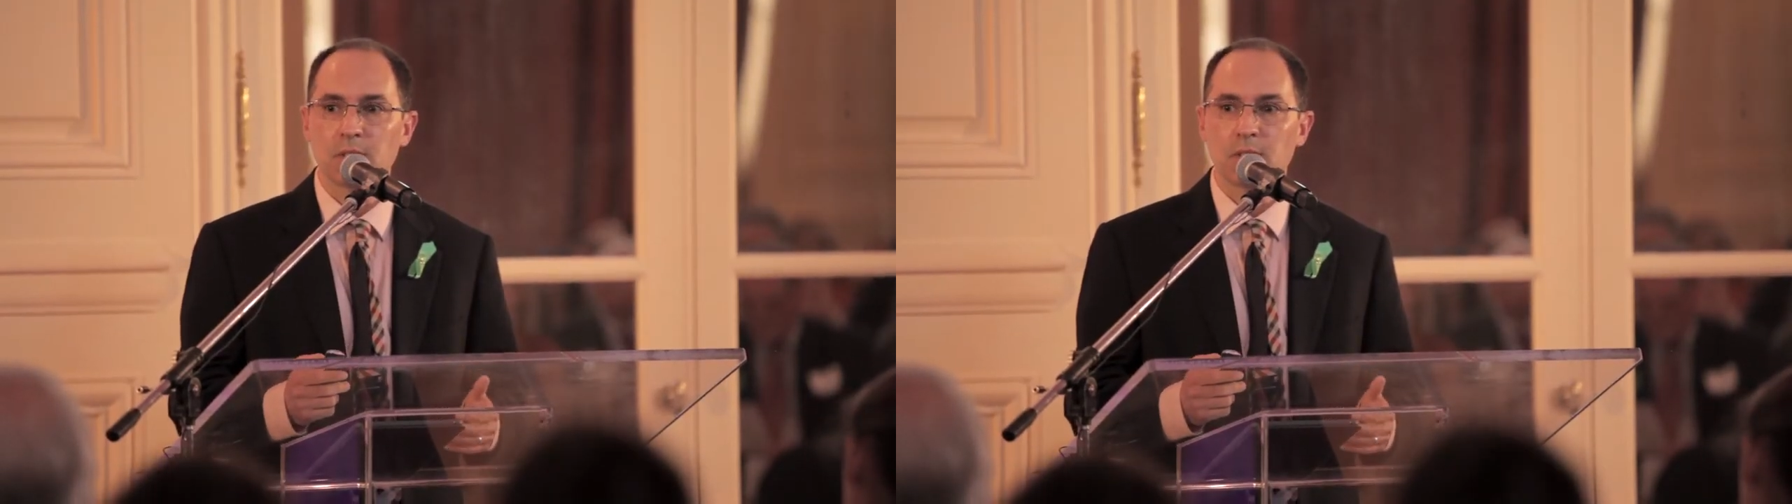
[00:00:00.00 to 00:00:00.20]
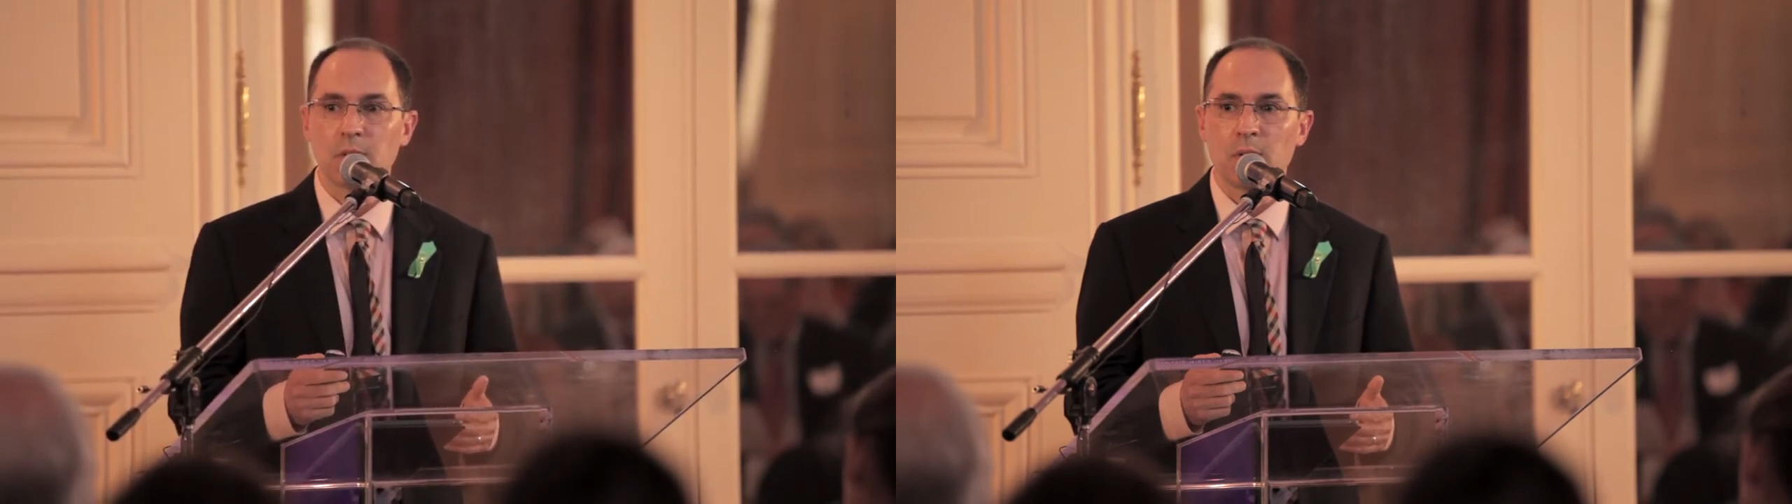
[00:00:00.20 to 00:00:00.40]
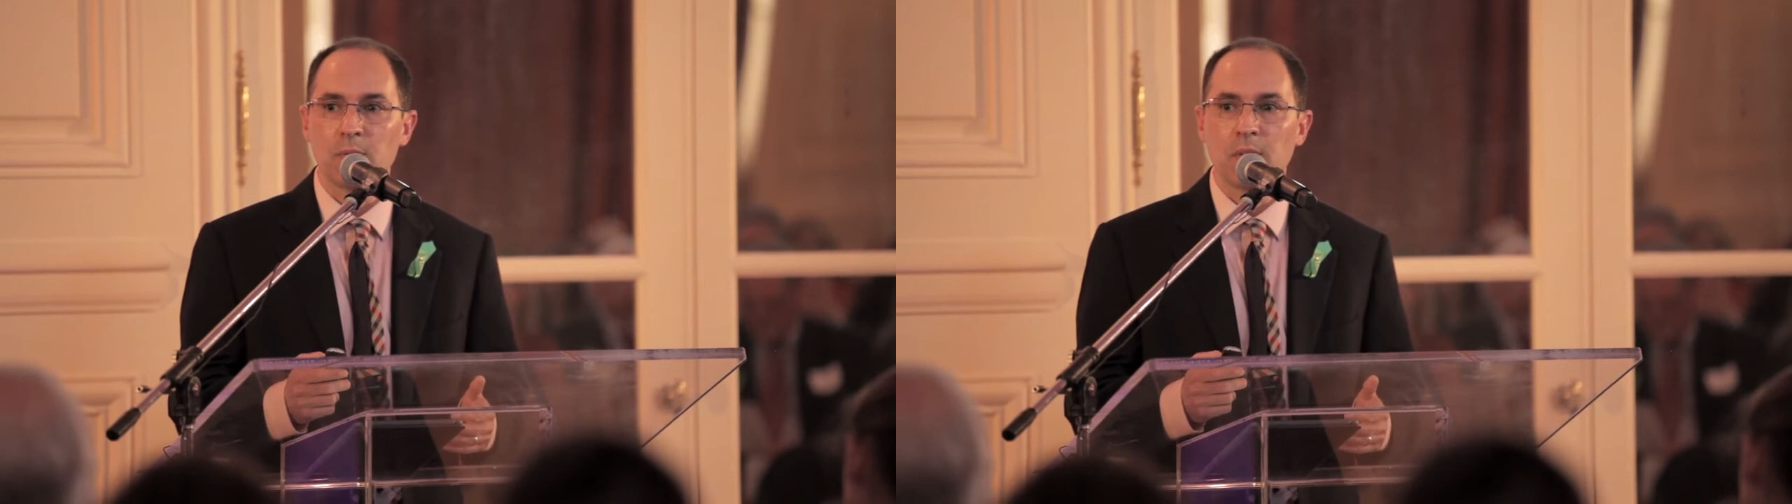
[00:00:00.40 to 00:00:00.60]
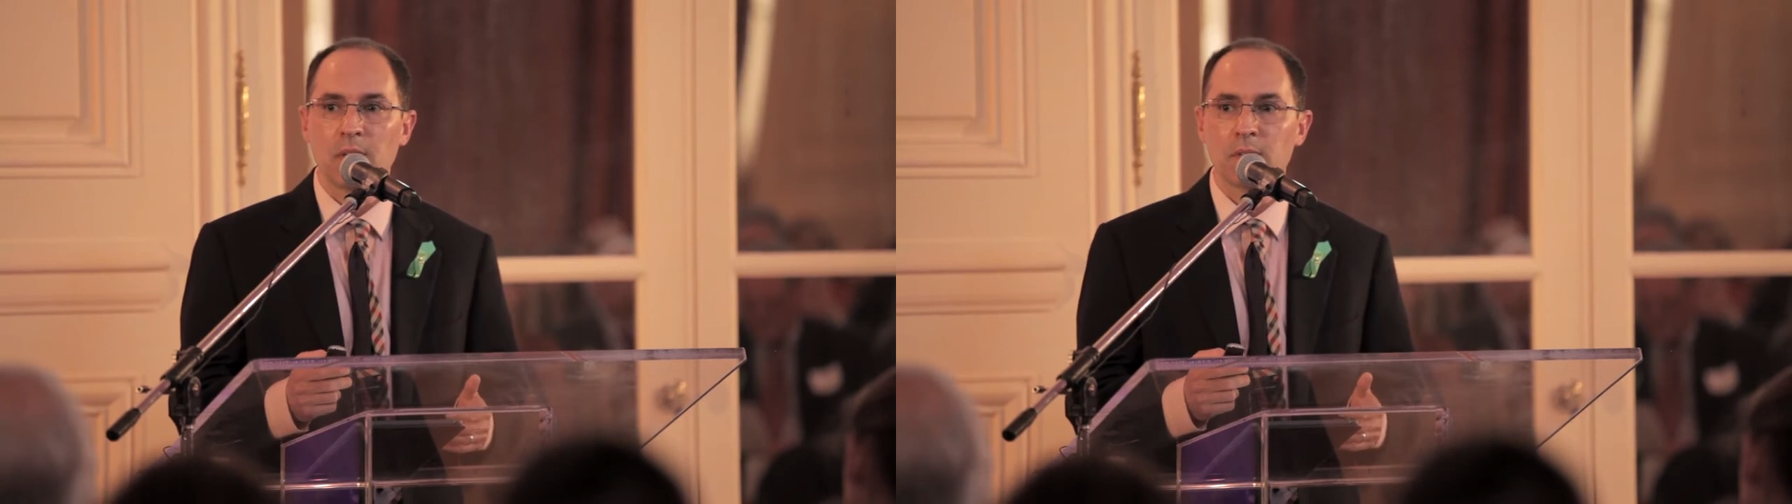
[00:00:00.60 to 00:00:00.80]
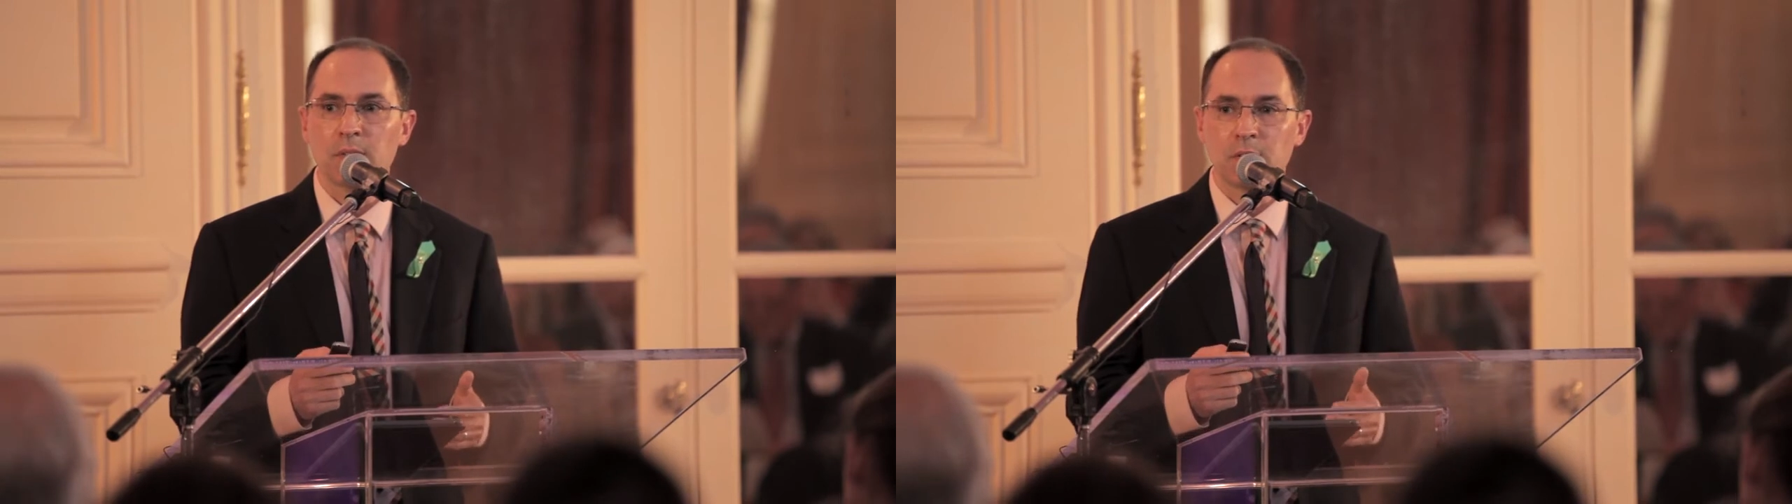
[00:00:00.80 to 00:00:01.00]
so
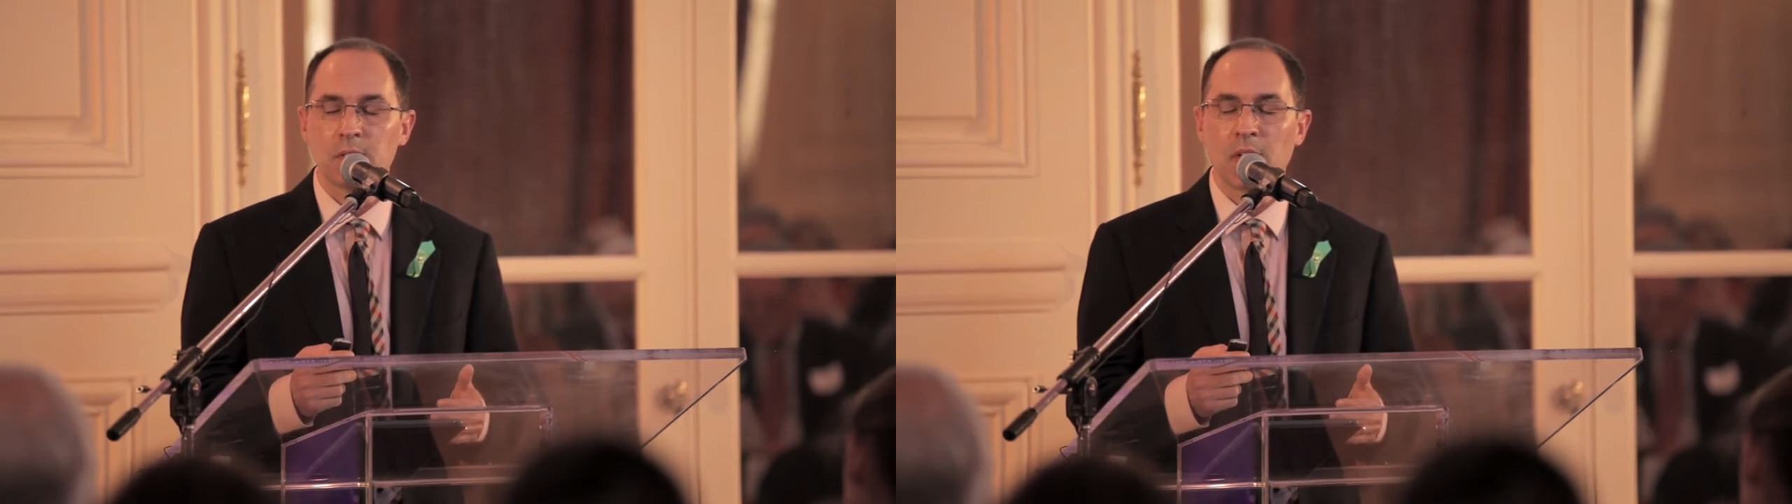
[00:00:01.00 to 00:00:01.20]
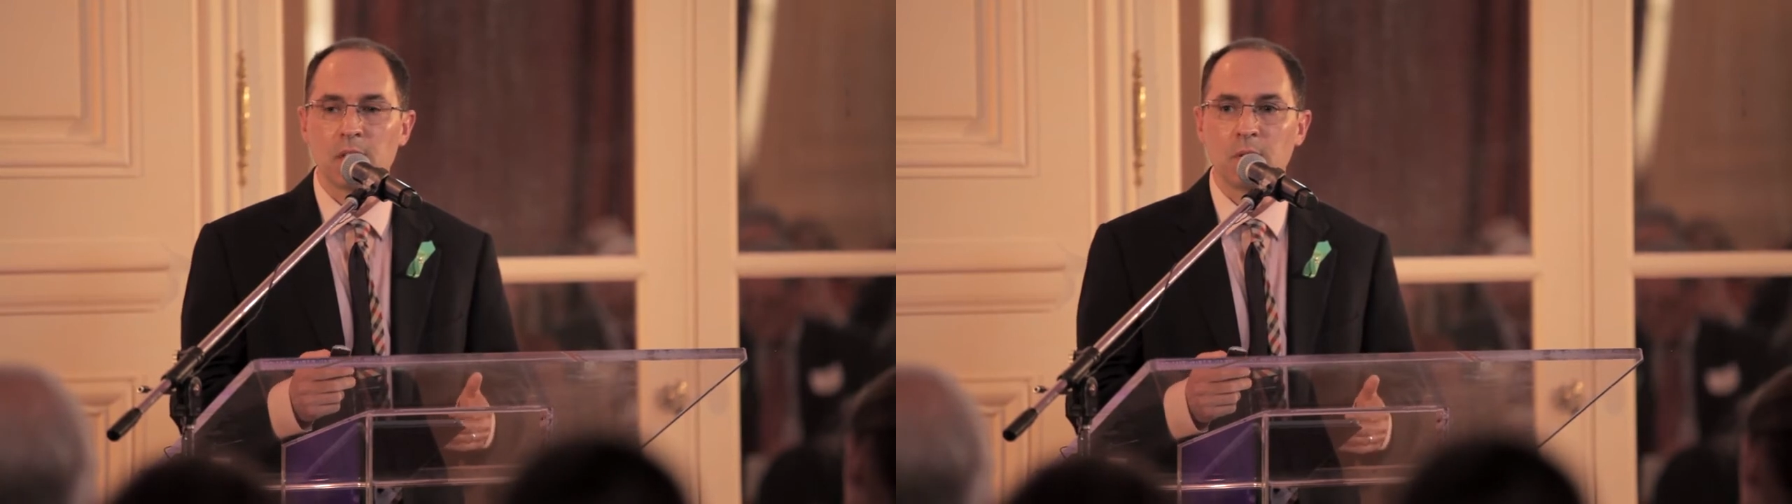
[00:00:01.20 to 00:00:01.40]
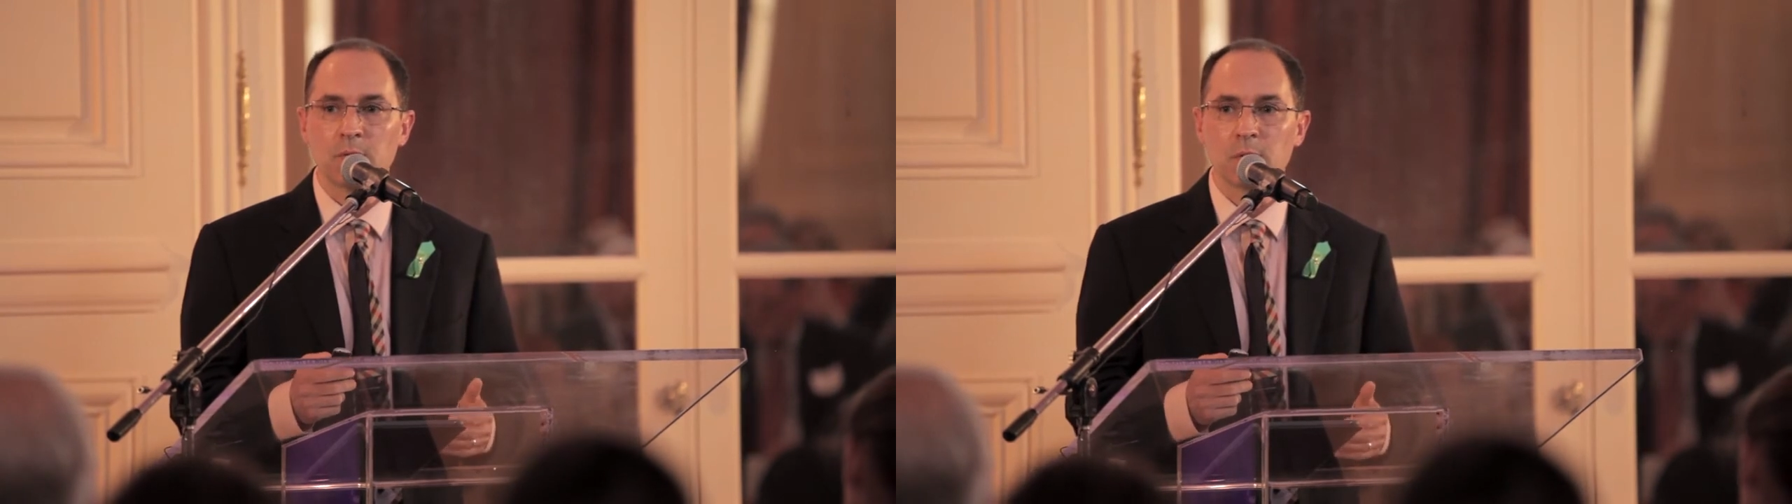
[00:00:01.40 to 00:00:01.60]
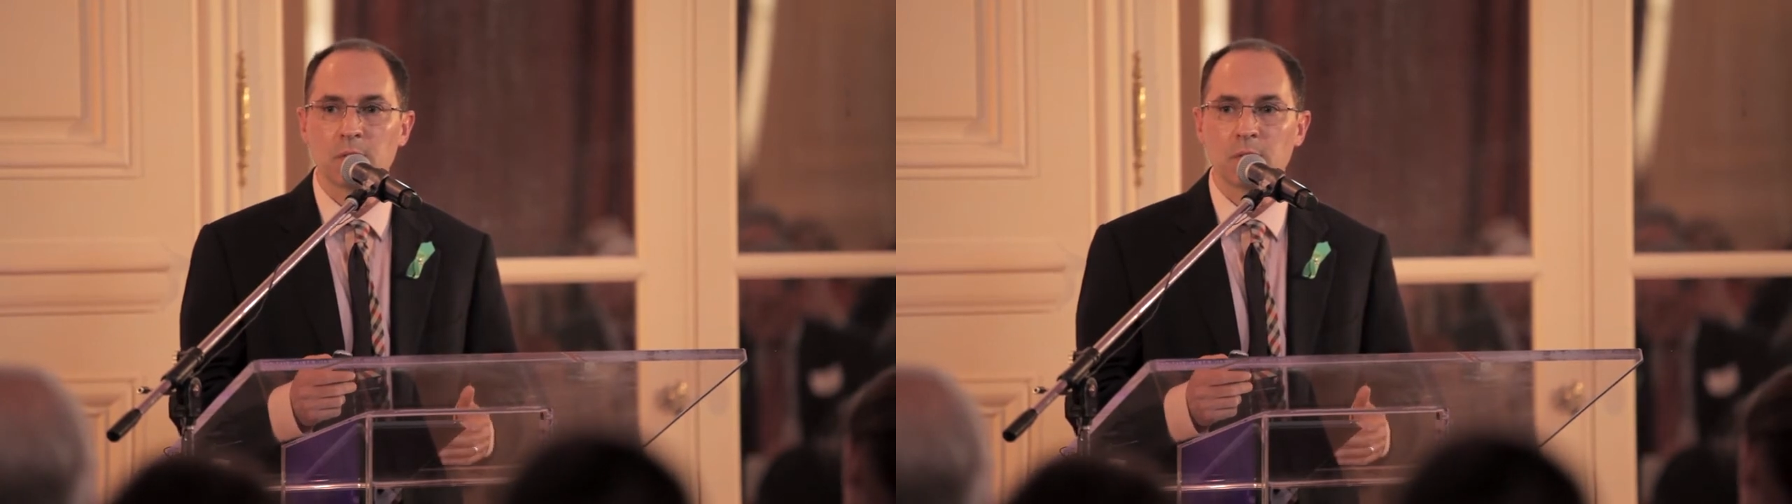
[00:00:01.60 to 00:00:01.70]
they're not used for